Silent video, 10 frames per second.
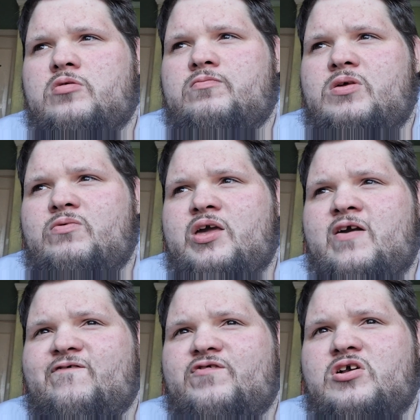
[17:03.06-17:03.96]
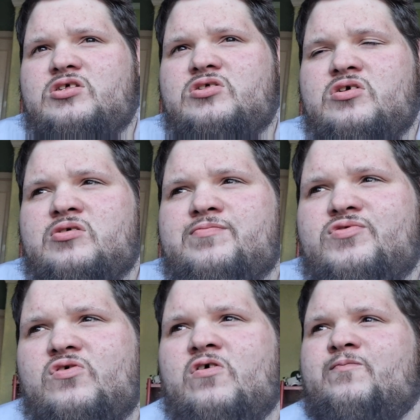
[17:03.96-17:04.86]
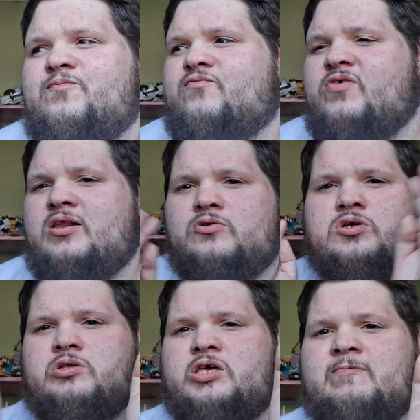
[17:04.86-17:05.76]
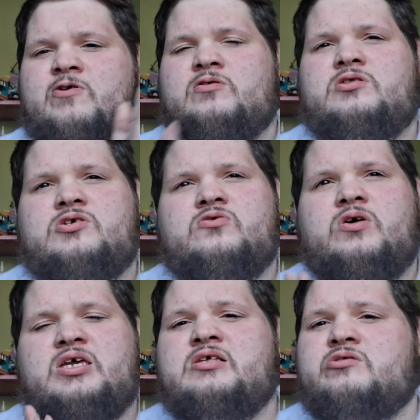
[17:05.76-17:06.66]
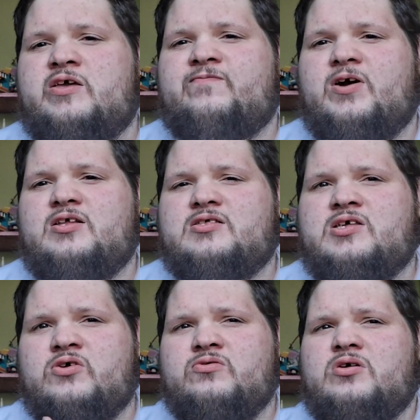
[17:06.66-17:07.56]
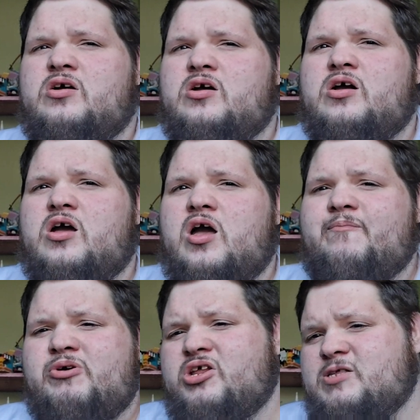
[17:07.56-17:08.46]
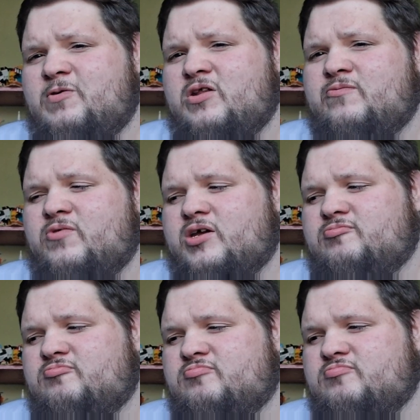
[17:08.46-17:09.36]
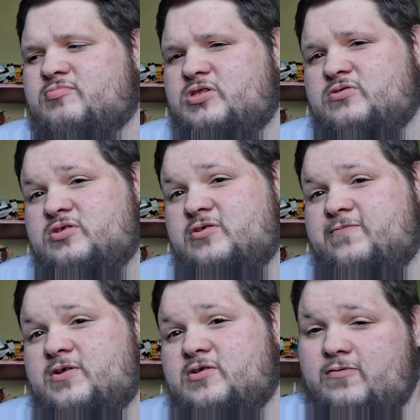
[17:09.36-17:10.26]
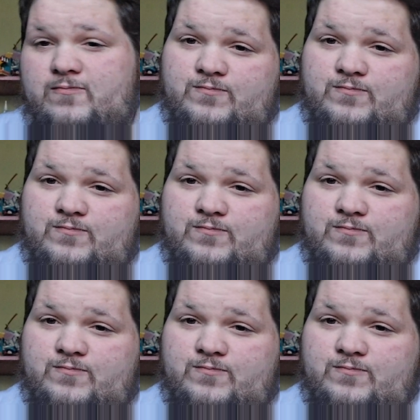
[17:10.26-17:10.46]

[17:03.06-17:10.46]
We will get a first sort of prelude to a Kizuki fight soon, but I'm not spoiling when. It's not anything though.